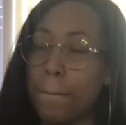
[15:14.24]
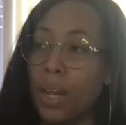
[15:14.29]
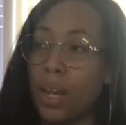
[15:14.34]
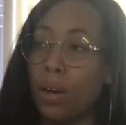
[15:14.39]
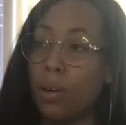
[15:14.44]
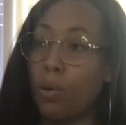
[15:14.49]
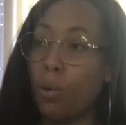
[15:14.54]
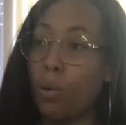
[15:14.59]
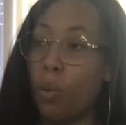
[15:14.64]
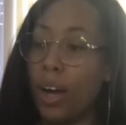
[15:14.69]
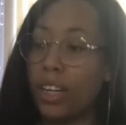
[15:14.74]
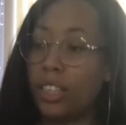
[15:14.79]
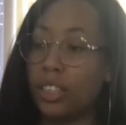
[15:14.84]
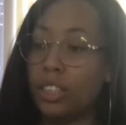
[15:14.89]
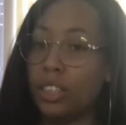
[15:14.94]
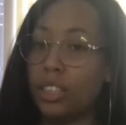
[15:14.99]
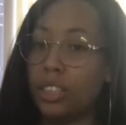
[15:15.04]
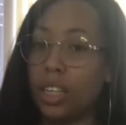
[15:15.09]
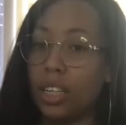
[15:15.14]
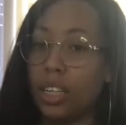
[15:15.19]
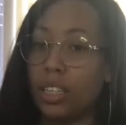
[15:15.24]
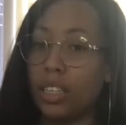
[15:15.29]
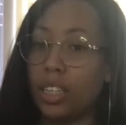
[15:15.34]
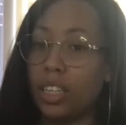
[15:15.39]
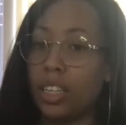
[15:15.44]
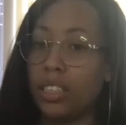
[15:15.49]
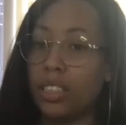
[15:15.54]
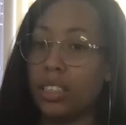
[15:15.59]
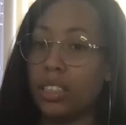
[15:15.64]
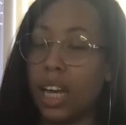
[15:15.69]
question.
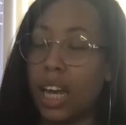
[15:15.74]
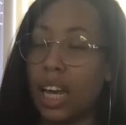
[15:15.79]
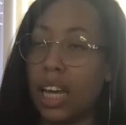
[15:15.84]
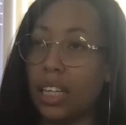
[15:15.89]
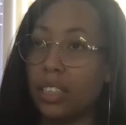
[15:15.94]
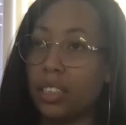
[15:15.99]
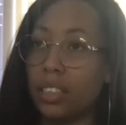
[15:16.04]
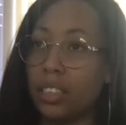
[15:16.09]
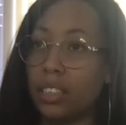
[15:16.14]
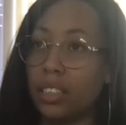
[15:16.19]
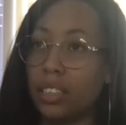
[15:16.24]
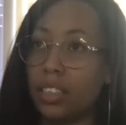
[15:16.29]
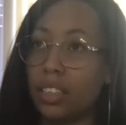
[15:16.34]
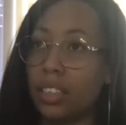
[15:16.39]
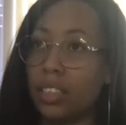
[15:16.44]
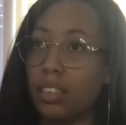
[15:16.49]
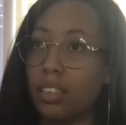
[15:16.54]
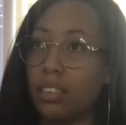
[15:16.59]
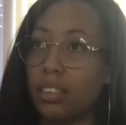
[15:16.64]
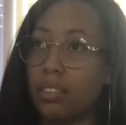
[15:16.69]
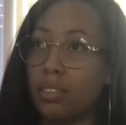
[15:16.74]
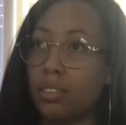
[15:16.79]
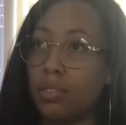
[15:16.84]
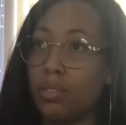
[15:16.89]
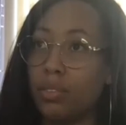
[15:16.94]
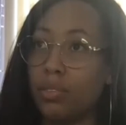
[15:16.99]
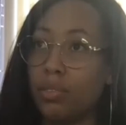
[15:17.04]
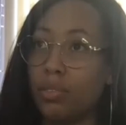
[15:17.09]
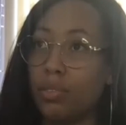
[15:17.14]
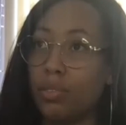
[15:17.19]
It takes
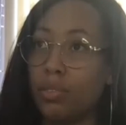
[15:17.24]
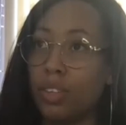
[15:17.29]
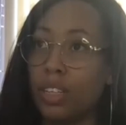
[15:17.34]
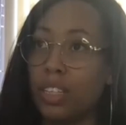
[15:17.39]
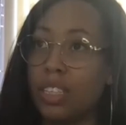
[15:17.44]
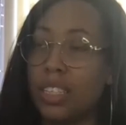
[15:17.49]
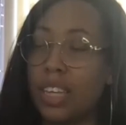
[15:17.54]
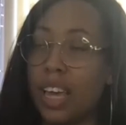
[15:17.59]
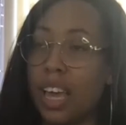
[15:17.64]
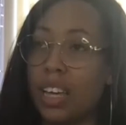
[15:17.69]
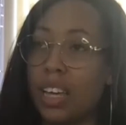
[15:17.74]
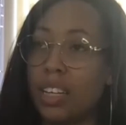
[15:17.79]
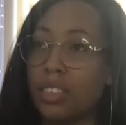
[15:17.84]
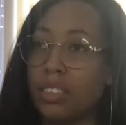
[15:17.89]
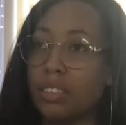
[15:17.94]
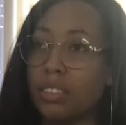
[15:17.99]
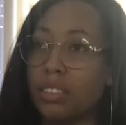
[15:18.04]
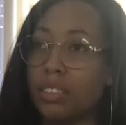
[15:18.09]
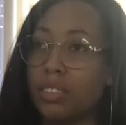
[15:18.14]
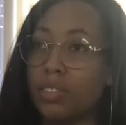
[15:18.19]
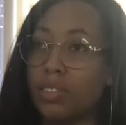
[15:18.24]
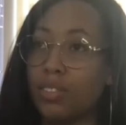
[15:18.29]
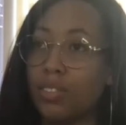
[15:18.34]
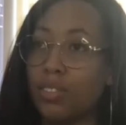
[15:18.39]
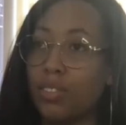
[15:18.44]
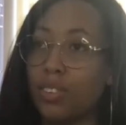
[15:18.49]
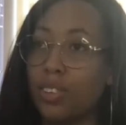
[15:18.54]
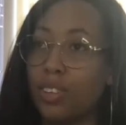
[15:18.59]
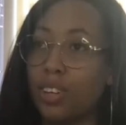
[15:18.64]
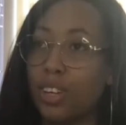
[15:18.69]
it takes
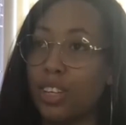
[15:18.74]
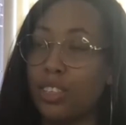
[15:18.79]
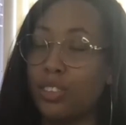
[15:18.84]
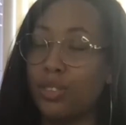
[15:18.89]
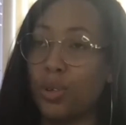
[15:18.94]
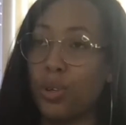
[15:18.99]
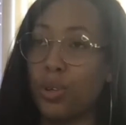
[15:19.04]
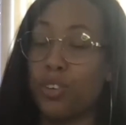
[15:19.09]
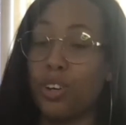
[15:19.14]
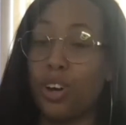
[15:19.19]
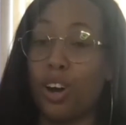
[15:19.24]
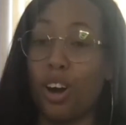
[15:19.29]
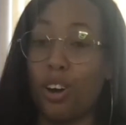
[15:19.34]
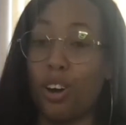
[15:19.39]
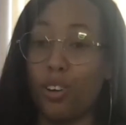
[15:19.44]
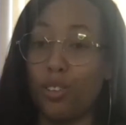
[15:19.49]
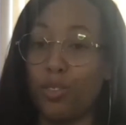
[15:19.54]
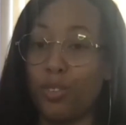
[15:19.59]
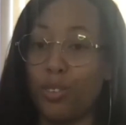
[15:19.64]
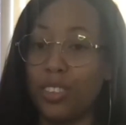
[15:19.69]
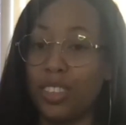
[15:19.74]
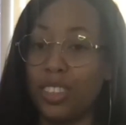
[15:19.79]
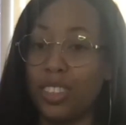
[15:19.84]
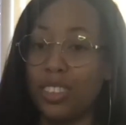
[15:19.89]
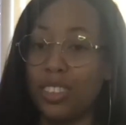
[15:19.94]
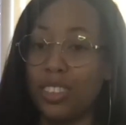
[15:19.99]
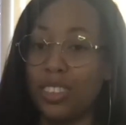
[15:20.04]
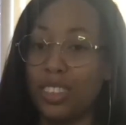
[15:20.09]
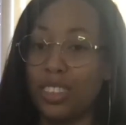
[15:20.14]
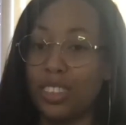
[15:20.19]
sort of an
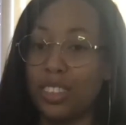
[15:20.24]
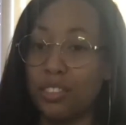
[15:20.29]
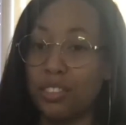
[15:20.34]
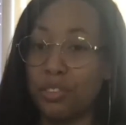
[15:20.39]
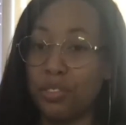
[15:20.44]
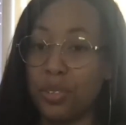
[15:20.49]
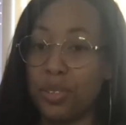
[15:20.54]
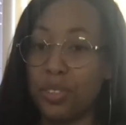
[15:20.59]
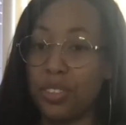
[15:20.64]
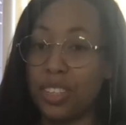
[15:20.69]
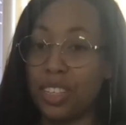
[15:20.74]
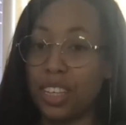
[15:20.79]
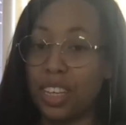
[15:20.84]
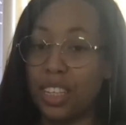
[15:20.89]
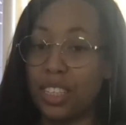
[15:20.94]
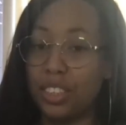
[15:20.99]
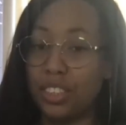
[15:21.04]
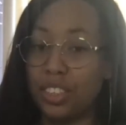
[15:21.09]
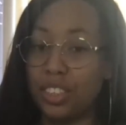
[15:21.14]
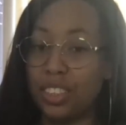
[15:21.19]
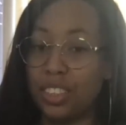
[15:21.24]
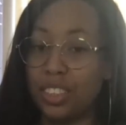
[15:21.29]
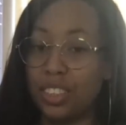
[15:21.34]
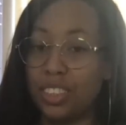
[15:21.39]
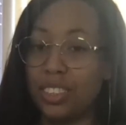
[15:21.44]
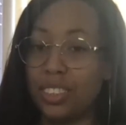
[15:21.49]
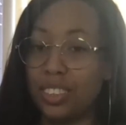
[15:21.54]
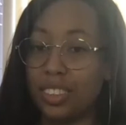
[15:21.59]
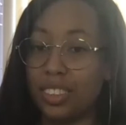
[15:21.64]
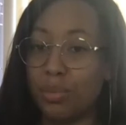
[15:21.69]
artfulness and sophistication.
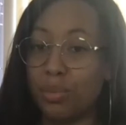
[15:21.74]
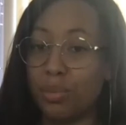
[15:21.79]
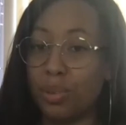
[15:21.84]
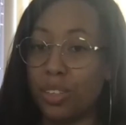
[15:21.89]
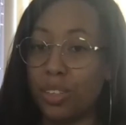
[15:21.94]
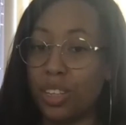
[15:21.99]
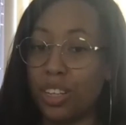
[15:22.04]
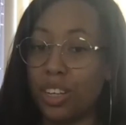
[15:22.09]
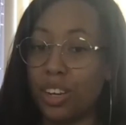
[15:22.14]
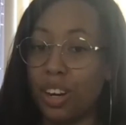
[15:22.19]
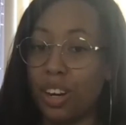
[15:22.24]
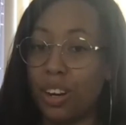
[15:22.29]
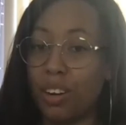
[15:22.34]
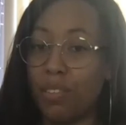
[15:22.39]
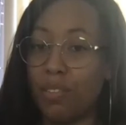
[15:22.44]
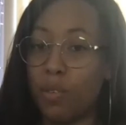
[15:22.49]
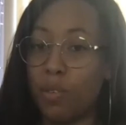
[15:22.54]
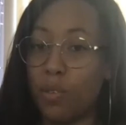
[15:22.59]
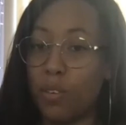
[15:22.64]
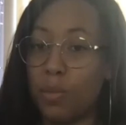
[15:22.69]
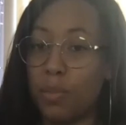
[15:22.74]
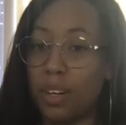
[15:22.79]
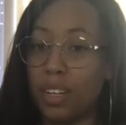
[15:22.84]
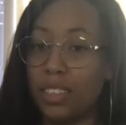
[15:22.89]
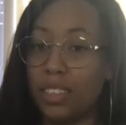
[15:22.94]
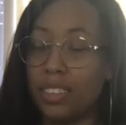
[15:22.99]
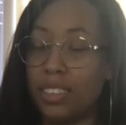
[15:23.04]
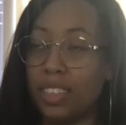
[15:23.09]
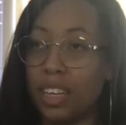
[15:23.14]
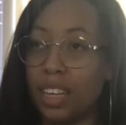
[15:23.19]
It's, it's really an art form,
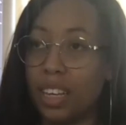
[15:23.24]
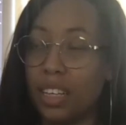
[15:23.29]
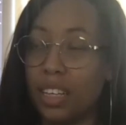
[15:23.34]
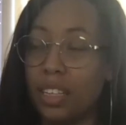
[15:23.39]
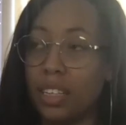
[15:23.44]
I'd say.